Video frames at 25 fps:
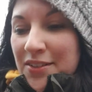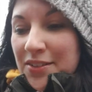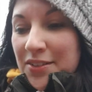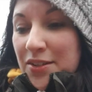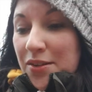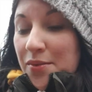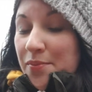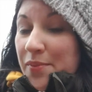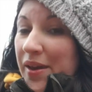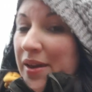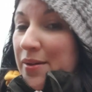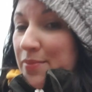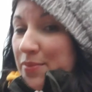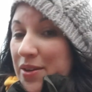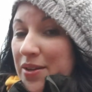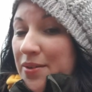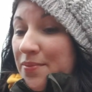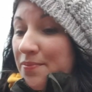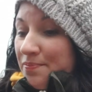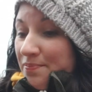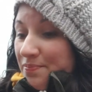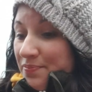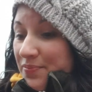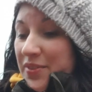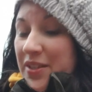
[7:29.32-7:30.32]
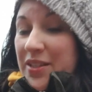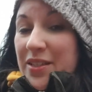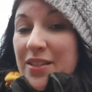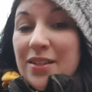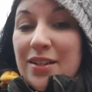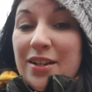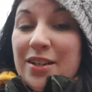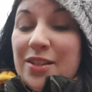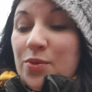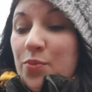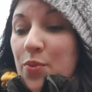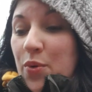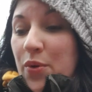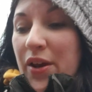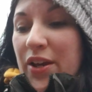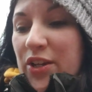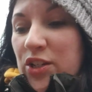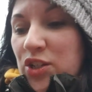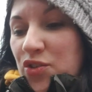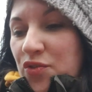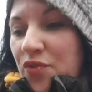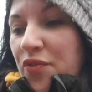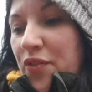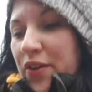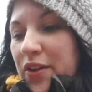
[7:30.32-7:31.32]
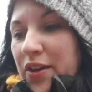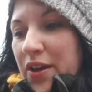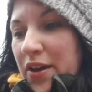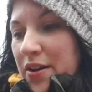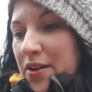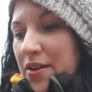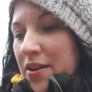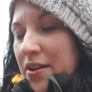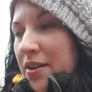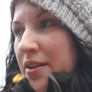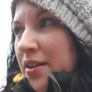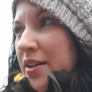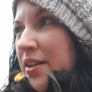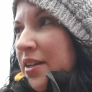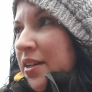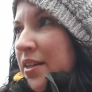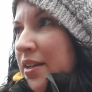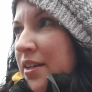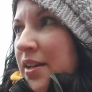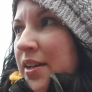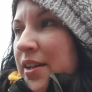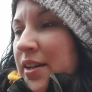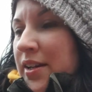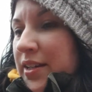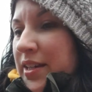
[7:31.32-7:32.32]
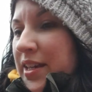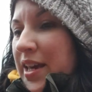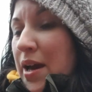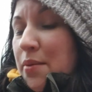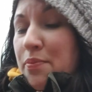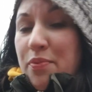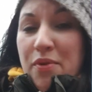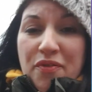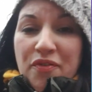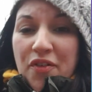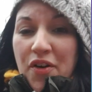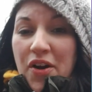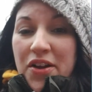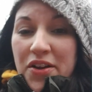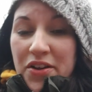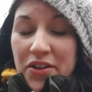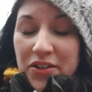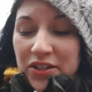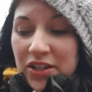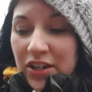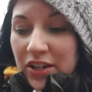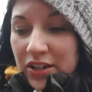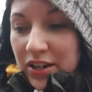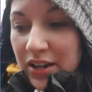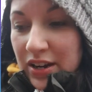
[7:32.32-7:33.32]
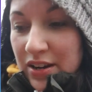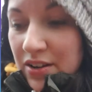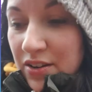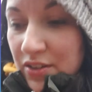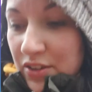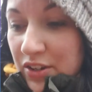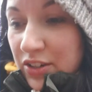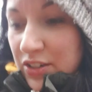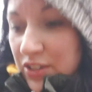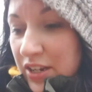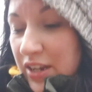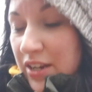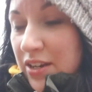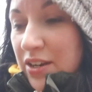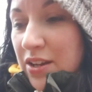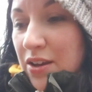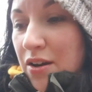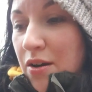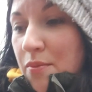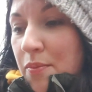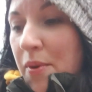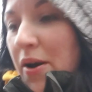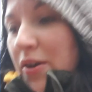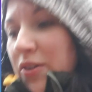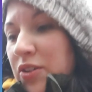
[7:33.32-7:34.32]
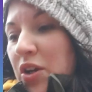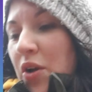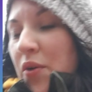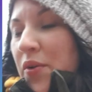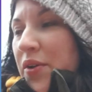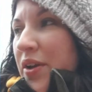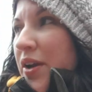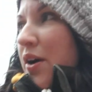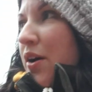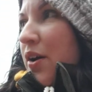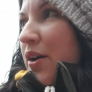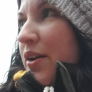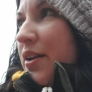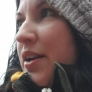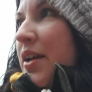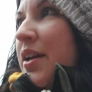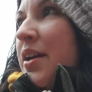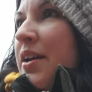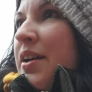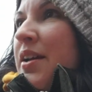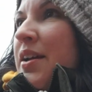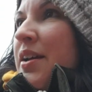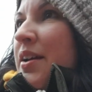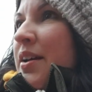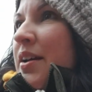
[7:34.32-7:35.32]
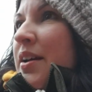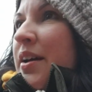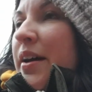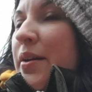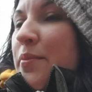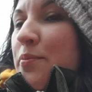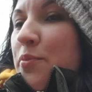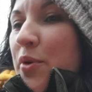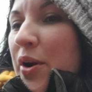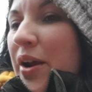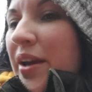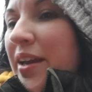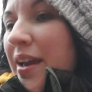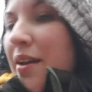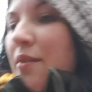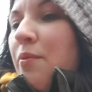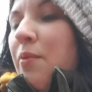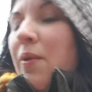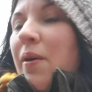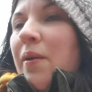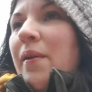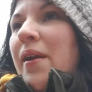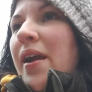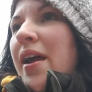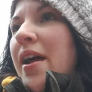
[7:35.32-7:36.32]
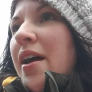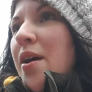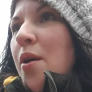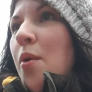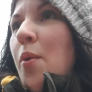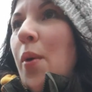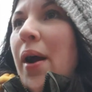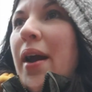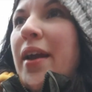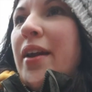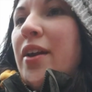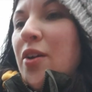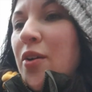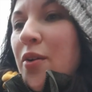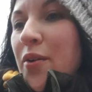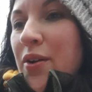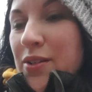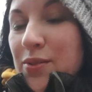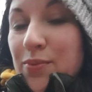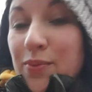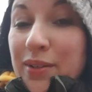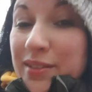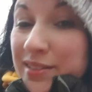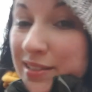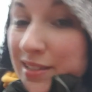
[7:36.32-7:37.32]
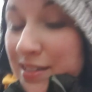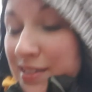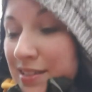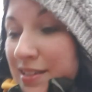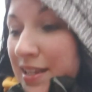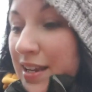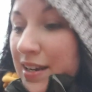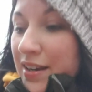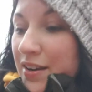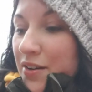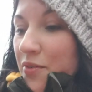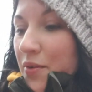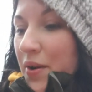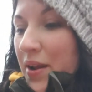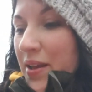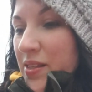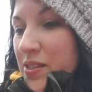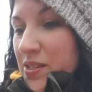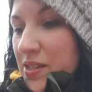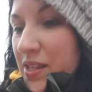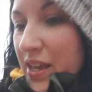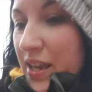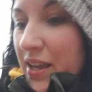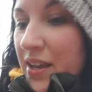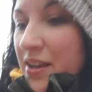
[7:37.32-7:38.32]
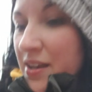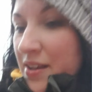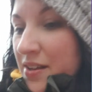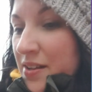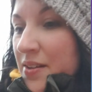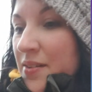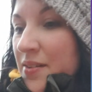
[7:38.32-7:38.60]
So maybe that's an inspiration for you. Yeah, before I continue about going on and bragging about why Christmas is still a great thing,